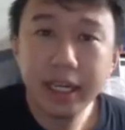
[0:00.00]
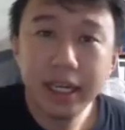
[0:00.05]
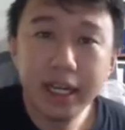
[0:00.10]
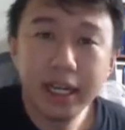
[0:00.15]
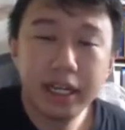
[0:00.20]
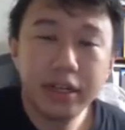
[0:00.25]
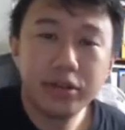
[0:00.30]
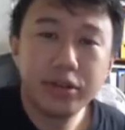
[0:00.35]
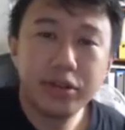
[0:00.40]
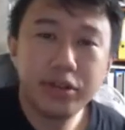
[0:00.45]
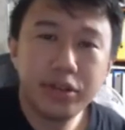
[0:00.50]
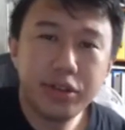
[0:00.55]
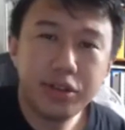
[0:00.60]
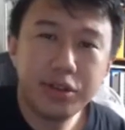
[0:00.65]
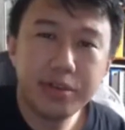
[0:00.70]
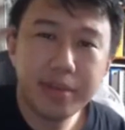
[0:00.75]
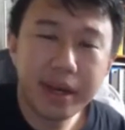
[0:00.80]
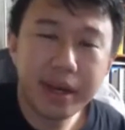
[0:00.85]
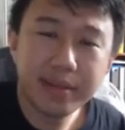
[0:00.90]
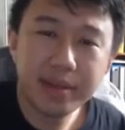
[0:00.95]
Hello
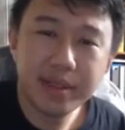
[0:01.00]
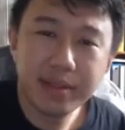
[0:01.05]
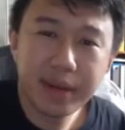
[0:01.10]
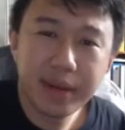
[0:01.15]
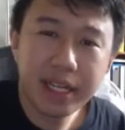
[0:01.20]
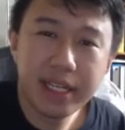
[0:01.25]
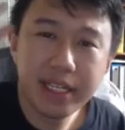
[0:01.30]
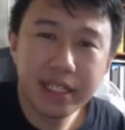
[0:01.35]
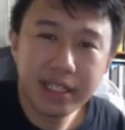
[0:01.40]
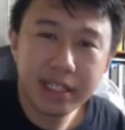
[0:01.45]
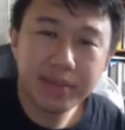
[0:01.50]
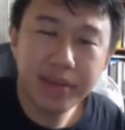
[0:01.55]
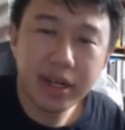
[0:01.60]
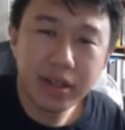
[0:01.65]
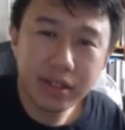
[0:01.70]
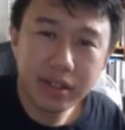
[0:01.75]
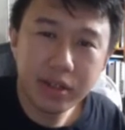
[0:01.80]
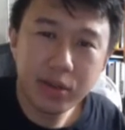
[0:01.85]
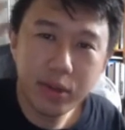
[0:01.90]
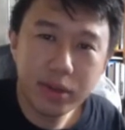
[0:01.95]
YouTube, I'm Smiiley
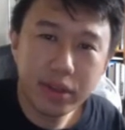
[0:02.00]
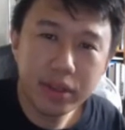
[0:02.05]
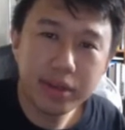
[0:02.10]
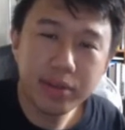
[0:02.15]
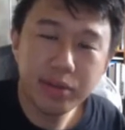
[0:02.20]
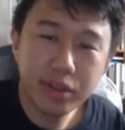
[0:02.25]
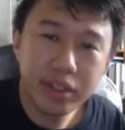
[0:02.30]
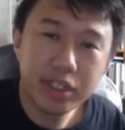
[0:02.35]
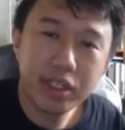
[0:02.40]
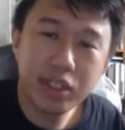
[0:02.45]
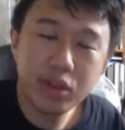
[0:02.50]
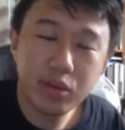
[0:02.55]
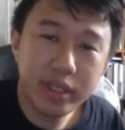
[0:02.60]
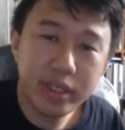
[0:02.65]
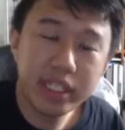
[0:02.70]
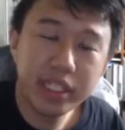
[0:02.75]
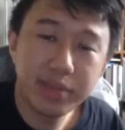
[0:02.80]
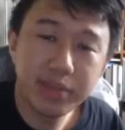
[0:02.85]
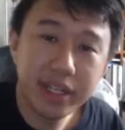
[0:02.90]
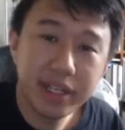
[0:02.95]
Smiiles and welcome to this
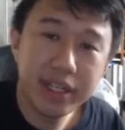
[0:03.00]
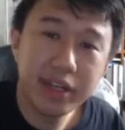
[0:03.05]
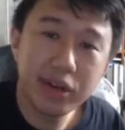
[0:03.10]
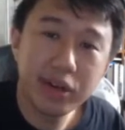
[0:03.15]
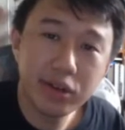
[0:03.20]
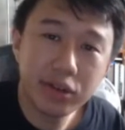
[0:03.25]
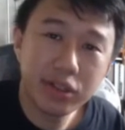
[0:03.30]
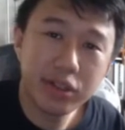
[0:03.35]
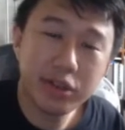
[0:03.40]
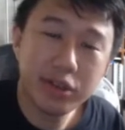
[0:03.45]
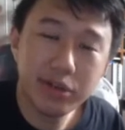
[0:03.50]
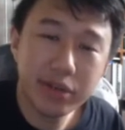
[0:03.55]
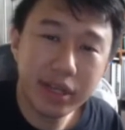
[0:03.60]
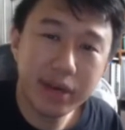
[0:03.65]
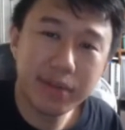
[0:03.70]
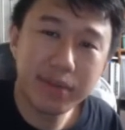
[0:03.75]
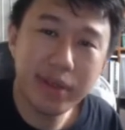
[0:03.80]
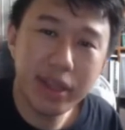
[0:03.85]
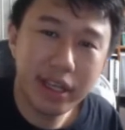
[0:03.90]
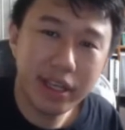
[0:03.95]
week's Bit Heroes news
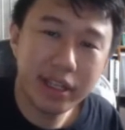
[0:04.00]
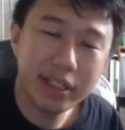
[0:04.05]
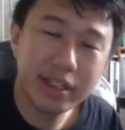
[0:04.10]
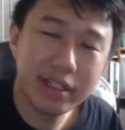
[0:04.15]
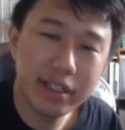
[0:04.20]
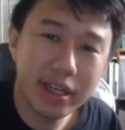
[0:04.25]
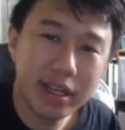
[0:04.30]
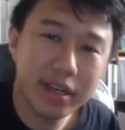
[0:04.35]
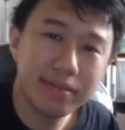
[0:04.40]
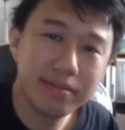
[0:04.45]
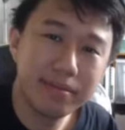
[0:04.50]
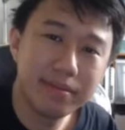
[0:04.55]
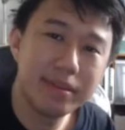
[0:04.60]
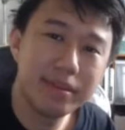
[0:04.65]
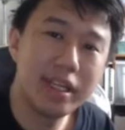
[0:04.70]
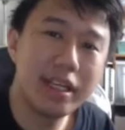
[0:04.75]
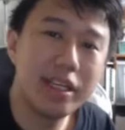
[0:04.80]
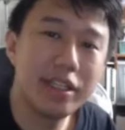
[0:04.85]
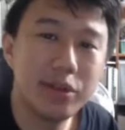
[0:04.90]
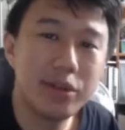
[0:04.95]
update.
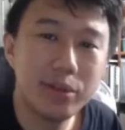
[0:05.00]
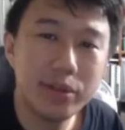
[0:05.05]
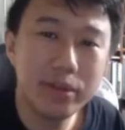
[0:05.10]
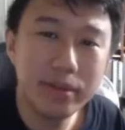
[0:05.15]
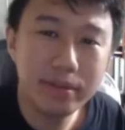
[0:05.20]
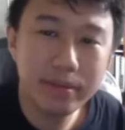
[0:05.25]
Stay tuned.